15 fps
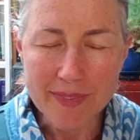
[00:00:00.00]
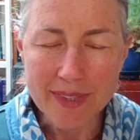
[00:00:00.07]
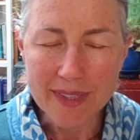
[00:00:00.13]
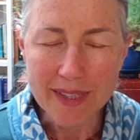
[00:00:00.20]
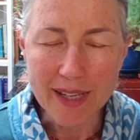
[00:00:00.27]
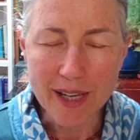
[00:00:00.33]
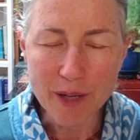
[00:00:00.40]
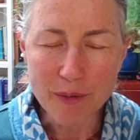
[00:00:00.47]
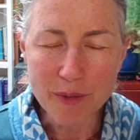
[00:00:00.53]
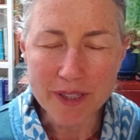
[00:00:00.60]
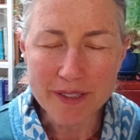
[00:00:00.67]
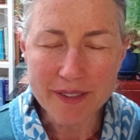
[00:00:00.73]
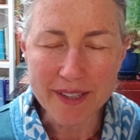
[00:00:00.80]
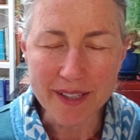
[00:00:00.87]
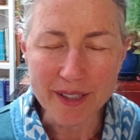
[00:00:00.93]
I want
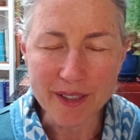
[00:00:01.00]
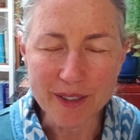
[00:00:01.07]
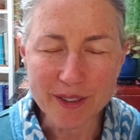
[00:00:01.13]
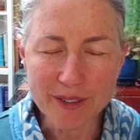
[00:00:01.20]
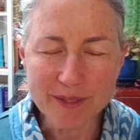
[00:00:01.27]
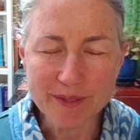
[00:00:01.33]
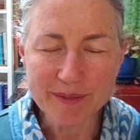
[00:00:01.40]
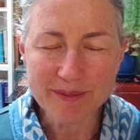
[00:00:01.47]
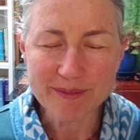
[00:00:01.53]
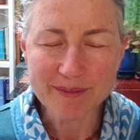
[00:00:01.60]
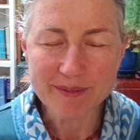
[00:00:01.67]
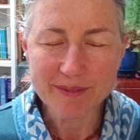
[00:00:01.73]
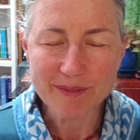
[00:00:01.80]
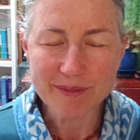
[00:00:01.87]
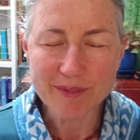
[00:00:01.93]
to thank
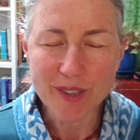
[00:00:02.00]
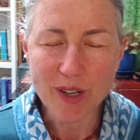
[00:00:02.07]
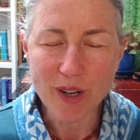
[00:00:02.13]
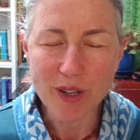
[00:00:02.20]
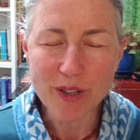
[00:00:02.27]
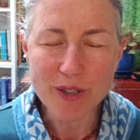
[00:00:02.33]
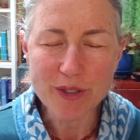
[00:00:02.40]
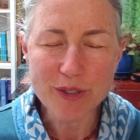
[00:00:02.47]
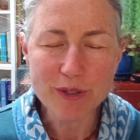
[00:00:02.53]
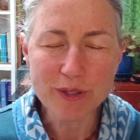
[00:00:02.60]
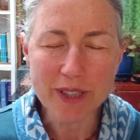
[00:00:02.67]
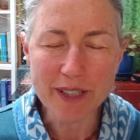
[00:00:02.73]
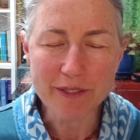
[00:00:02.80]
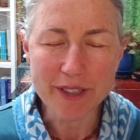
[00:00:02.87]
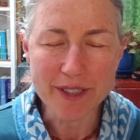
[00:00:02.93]
all those who
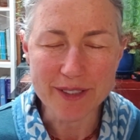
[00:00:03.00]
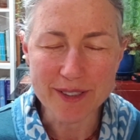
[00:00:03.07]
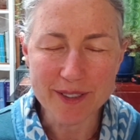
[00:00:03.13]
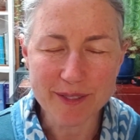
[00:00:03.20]
love us,